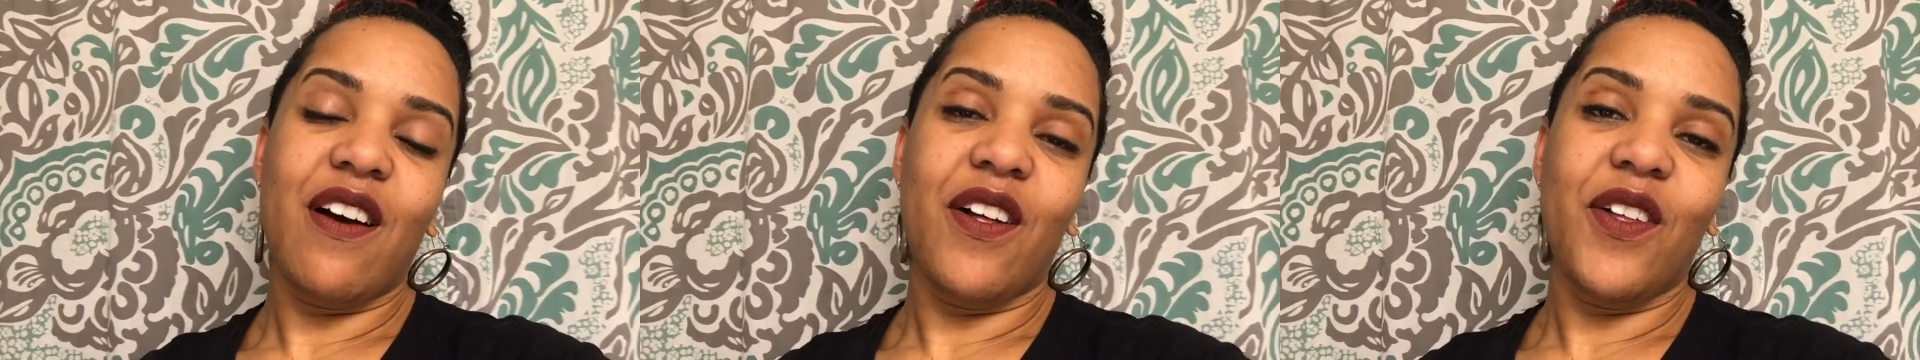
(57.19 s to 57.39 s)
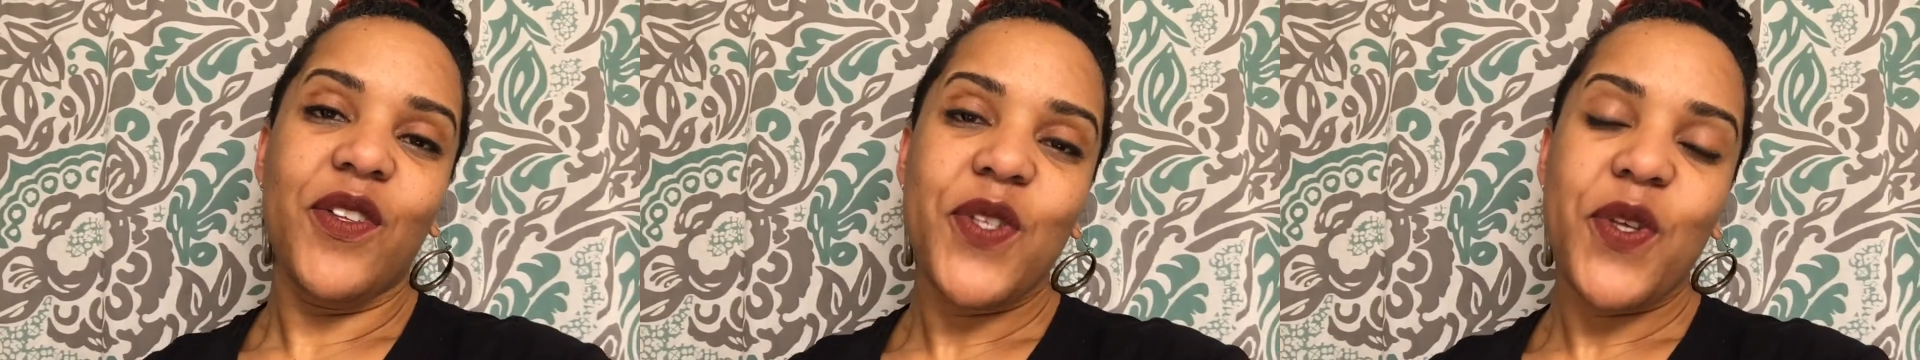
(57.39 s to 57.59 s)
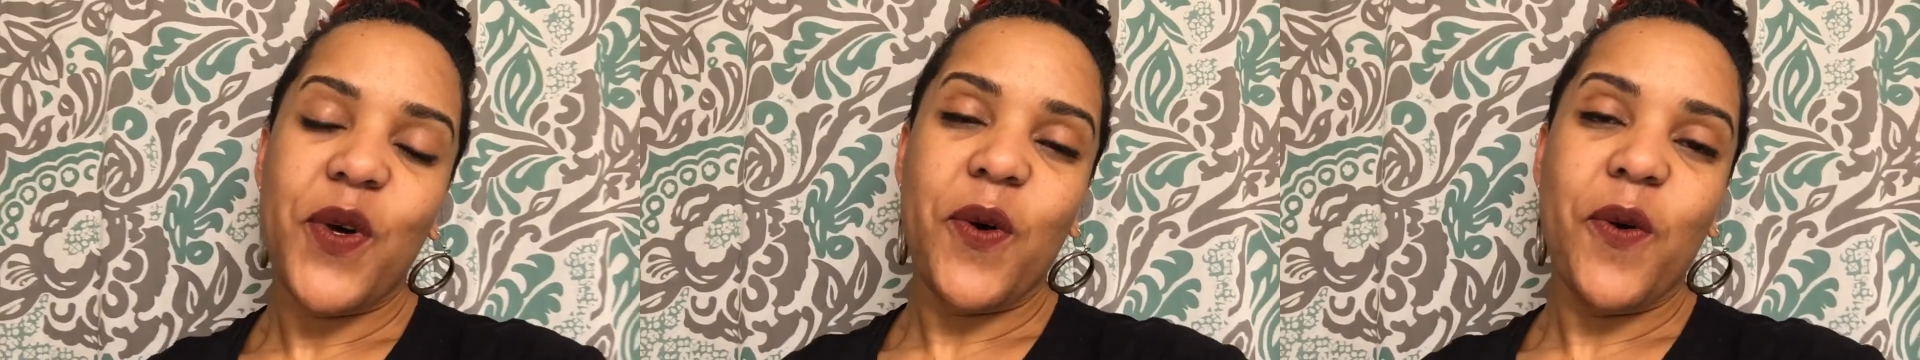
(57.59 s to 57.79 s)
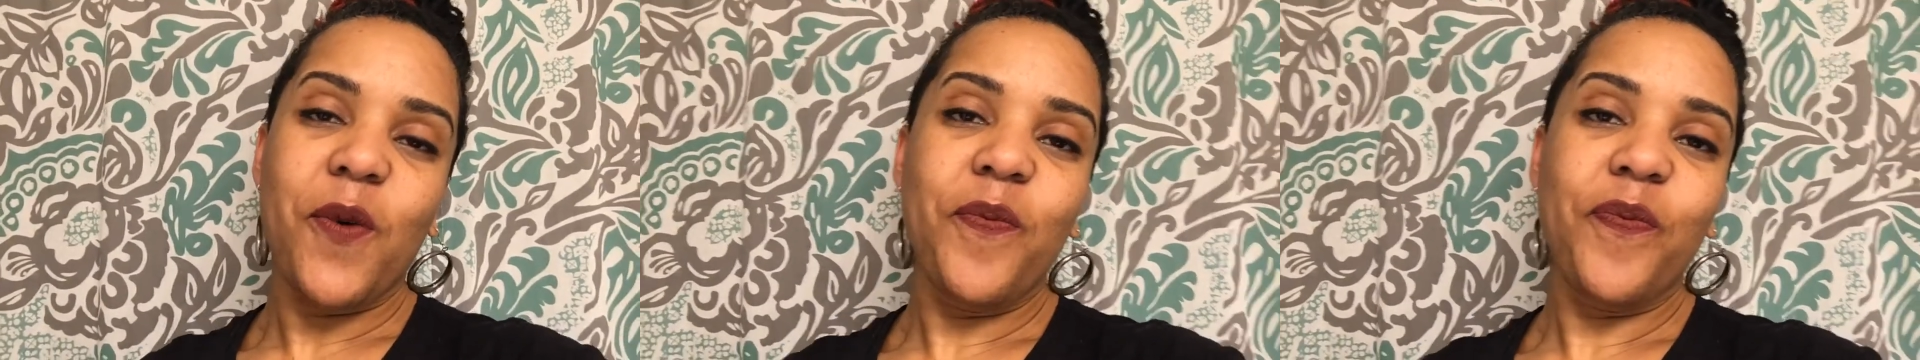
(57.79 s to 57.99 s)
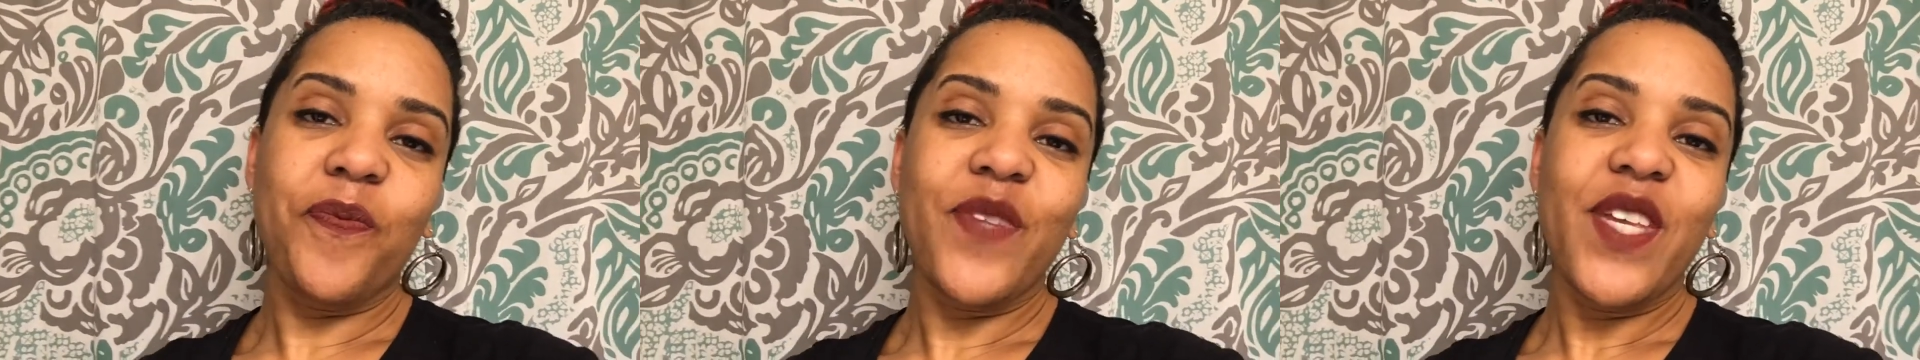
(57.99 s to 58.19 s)
So
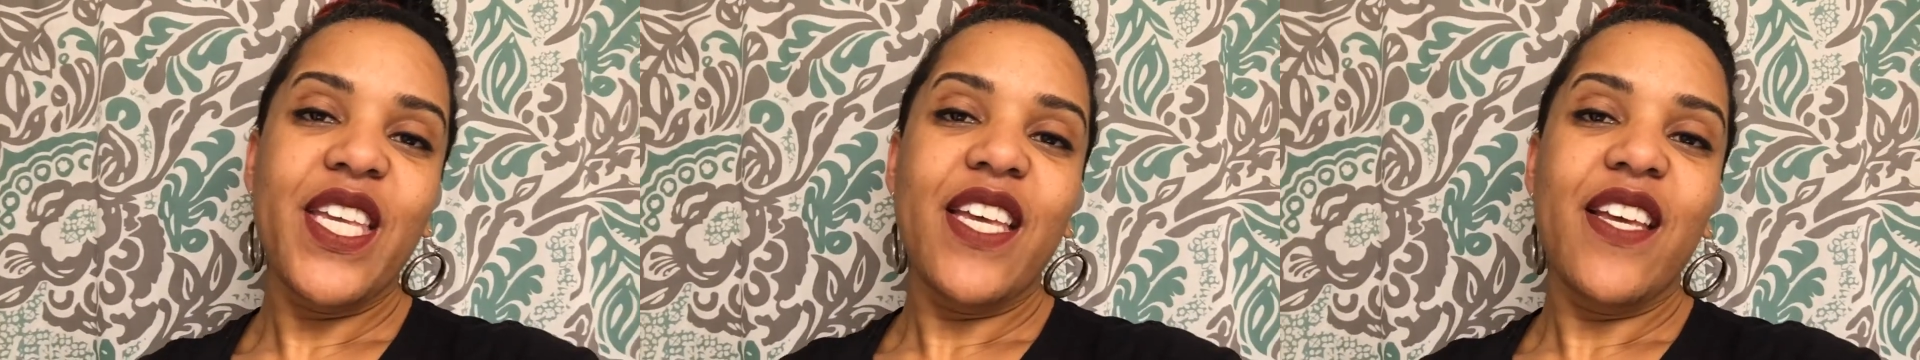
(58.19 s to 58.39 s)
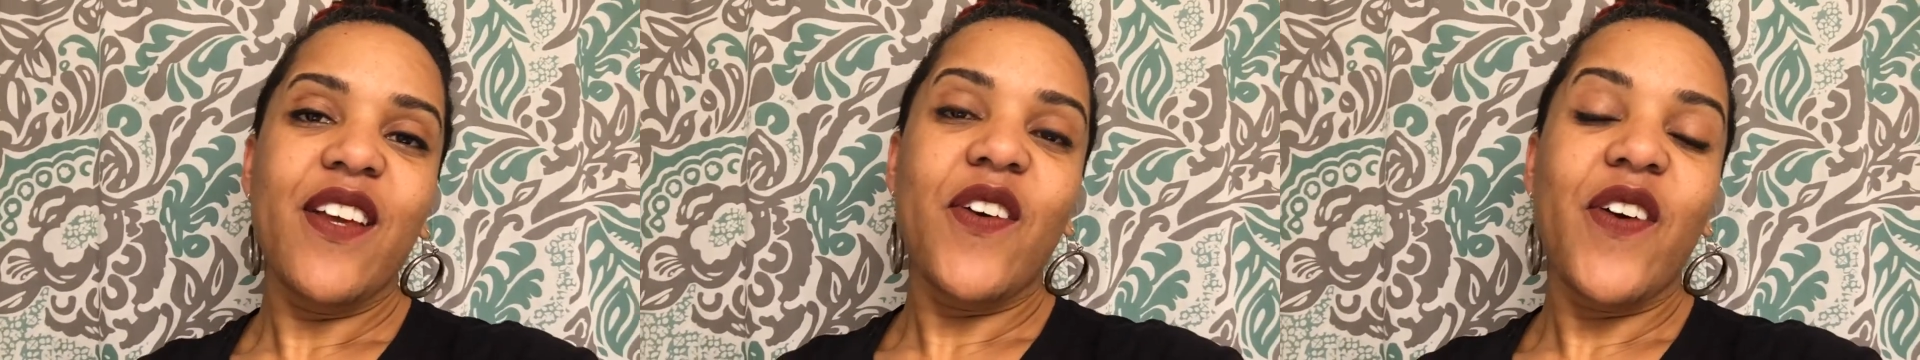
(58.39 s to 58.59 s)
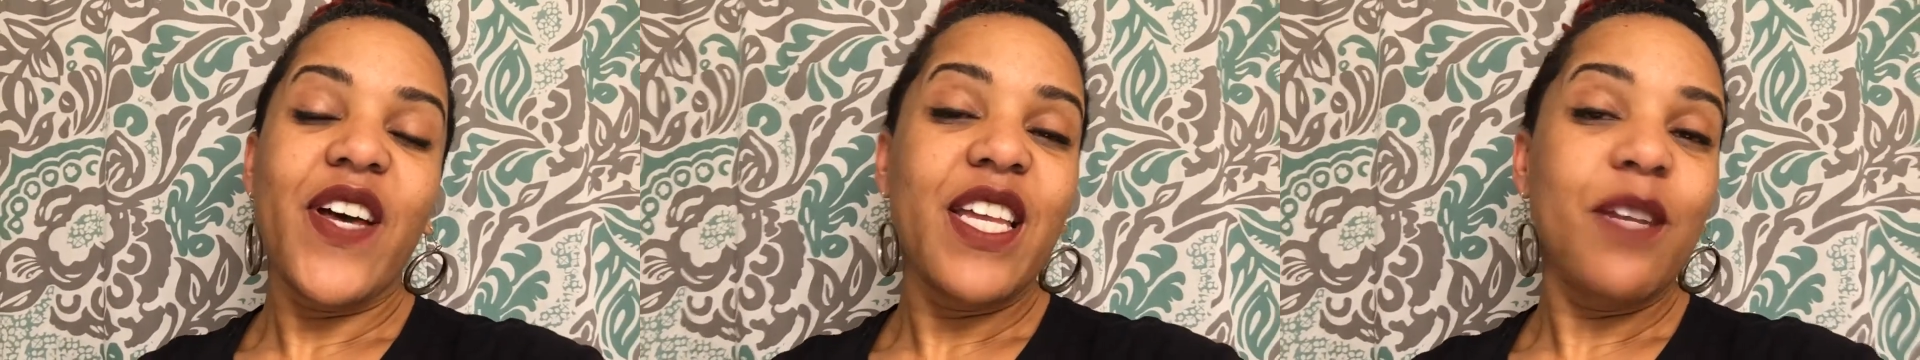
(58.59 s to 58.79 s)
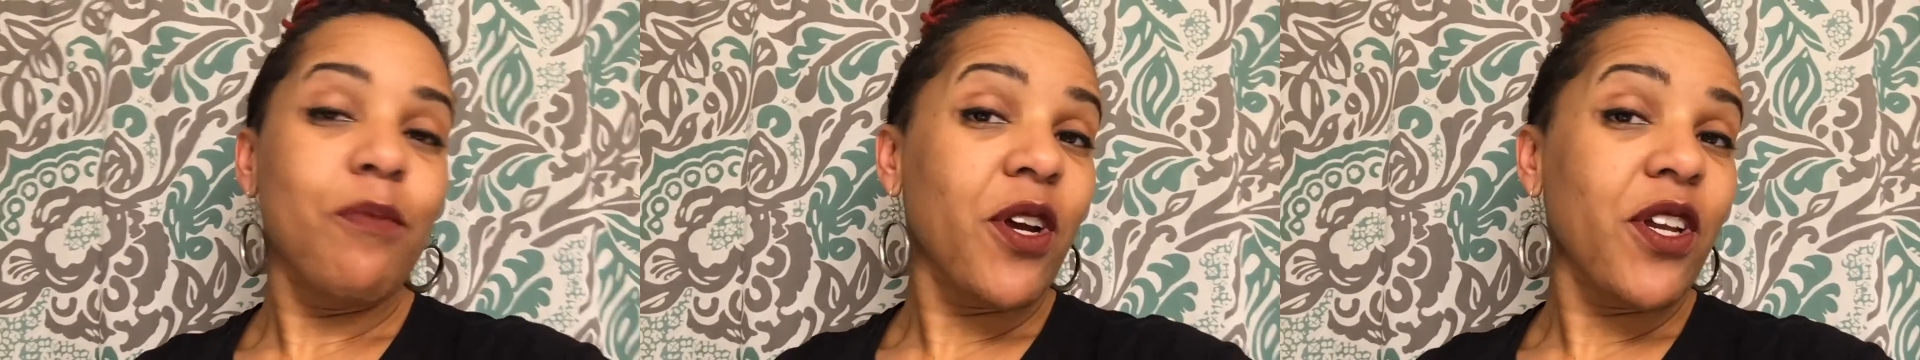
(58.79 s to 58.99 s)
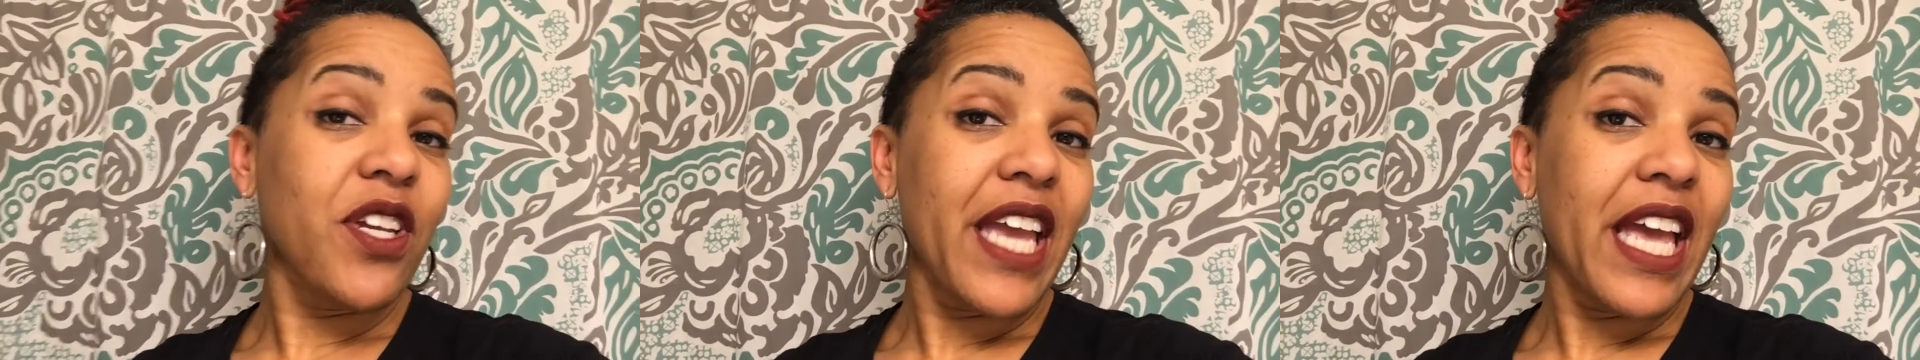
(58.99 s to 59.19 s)
go ahead and mark
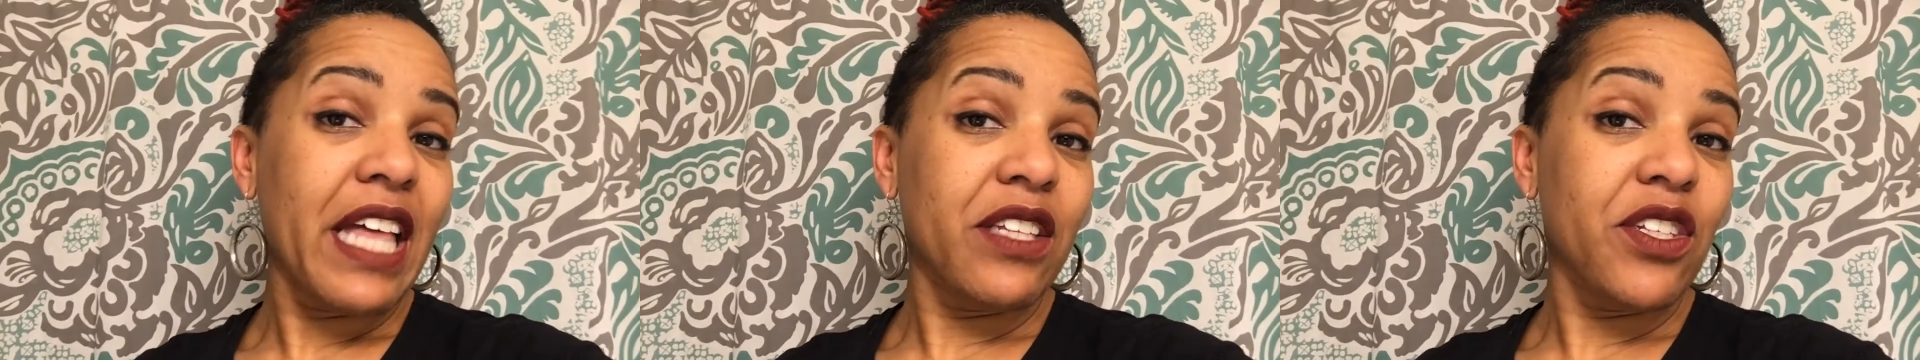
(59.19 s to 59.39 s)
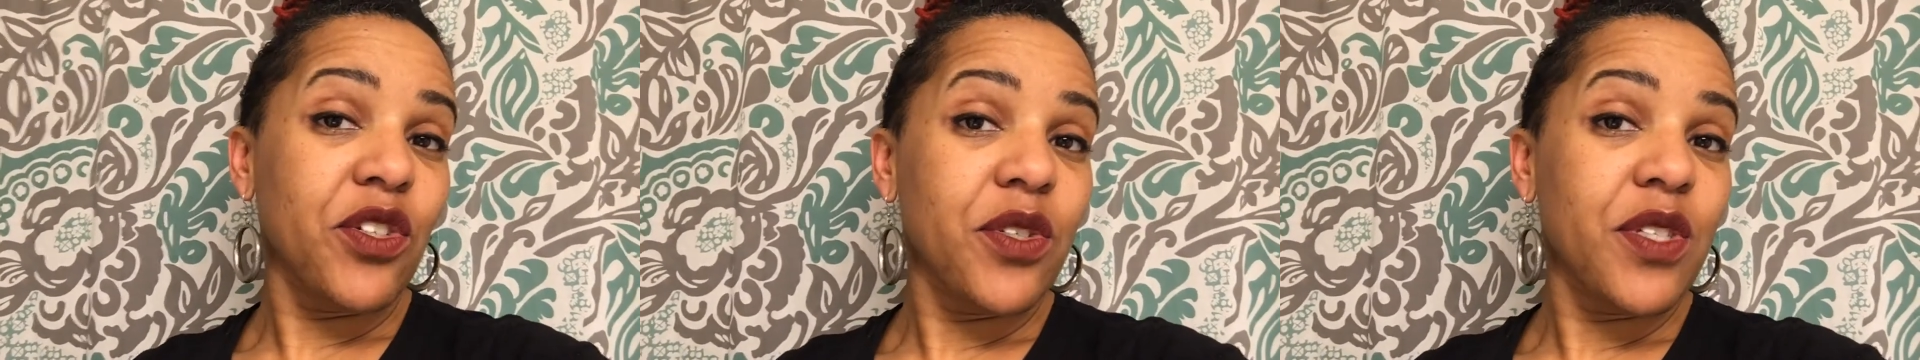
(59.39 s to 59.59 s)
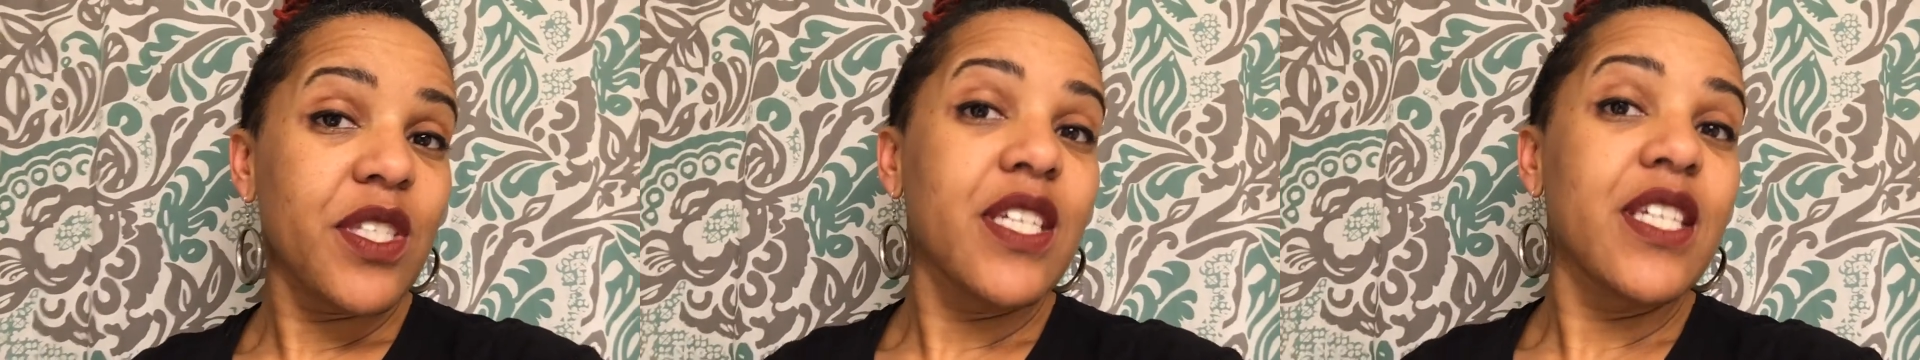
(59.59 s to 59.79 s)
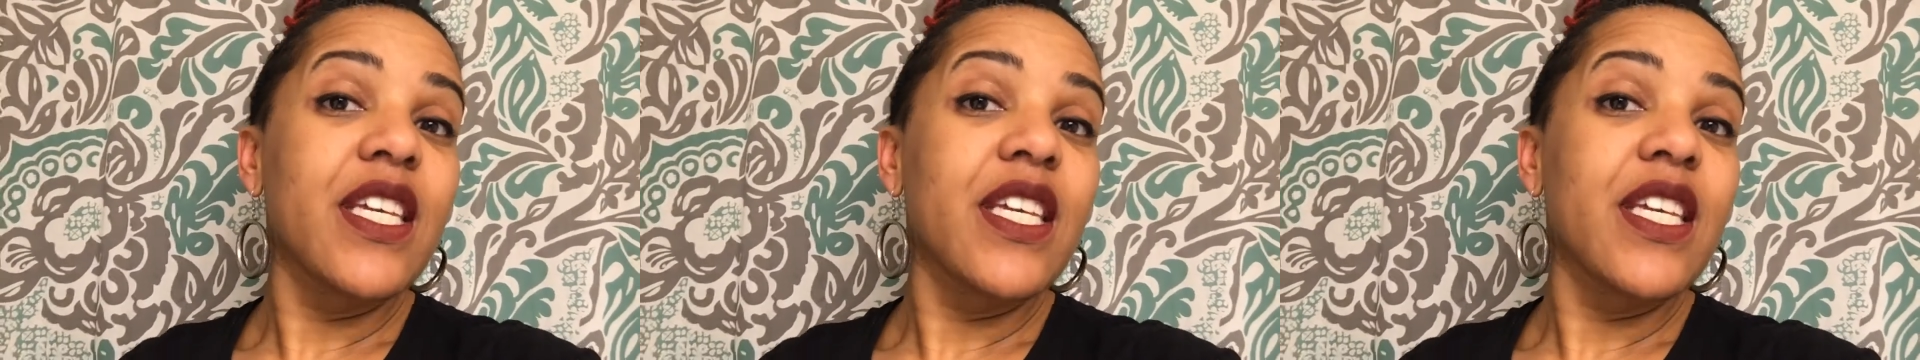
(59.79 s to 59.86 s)
your calendars.